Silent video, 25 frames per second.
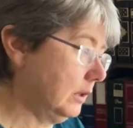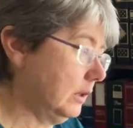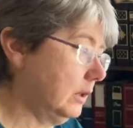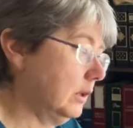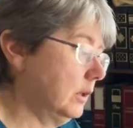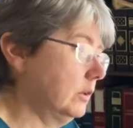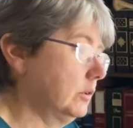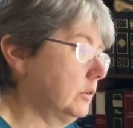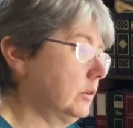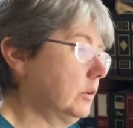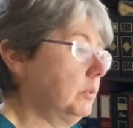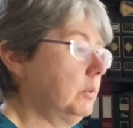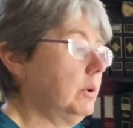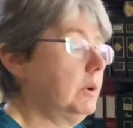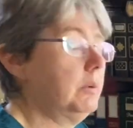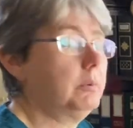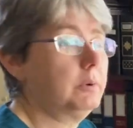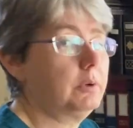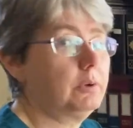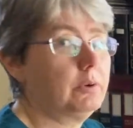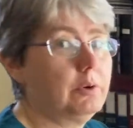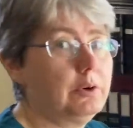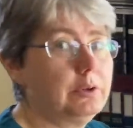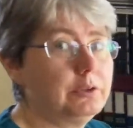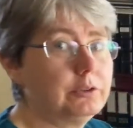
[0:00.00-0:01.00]
So what we're
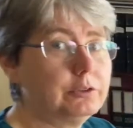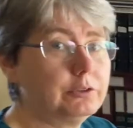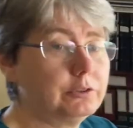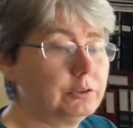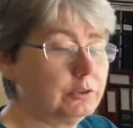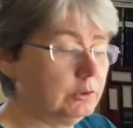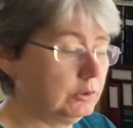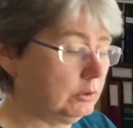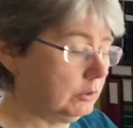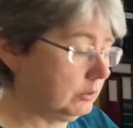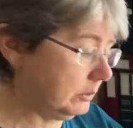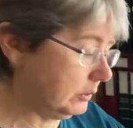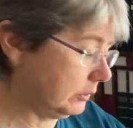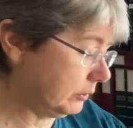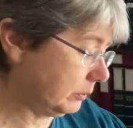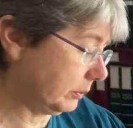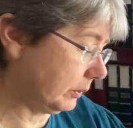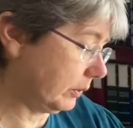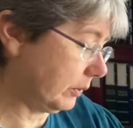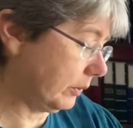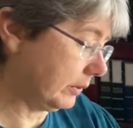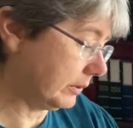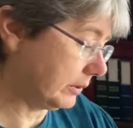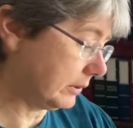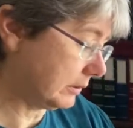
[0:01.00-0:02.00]
going to do is we're
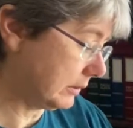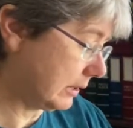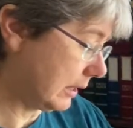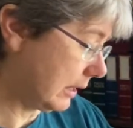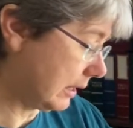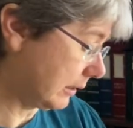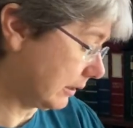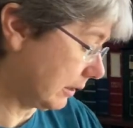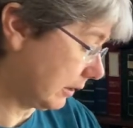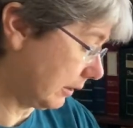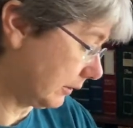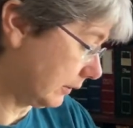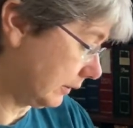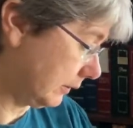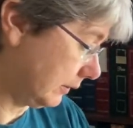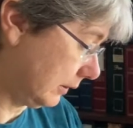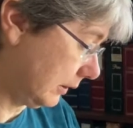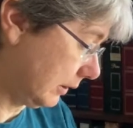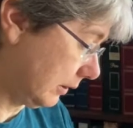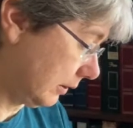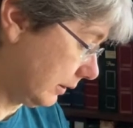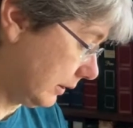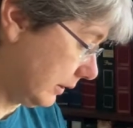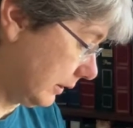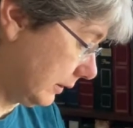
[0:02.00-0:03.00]
going to take our
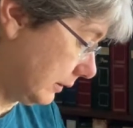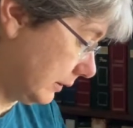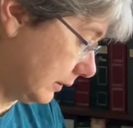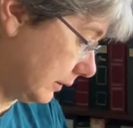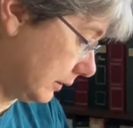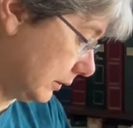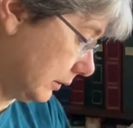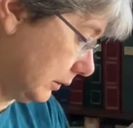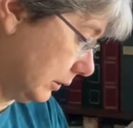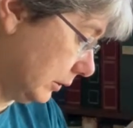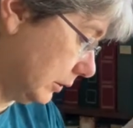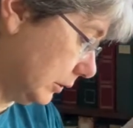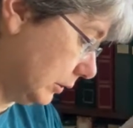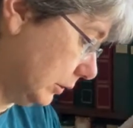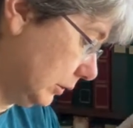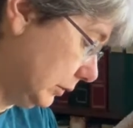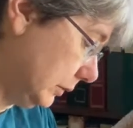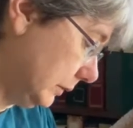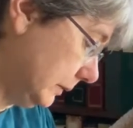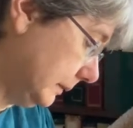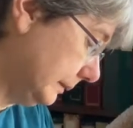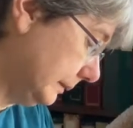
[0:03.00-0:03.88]
serious glue